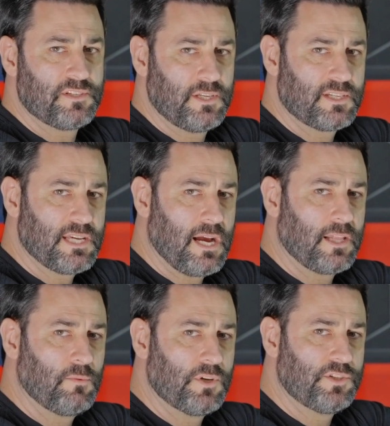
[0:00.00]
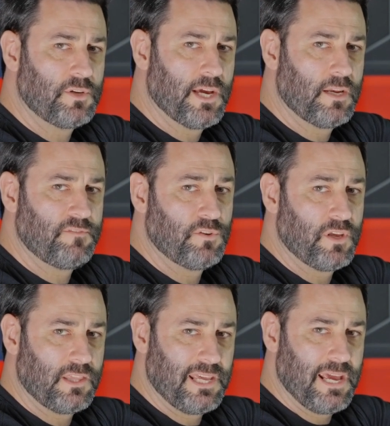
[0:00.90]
see exactly what you get if you get the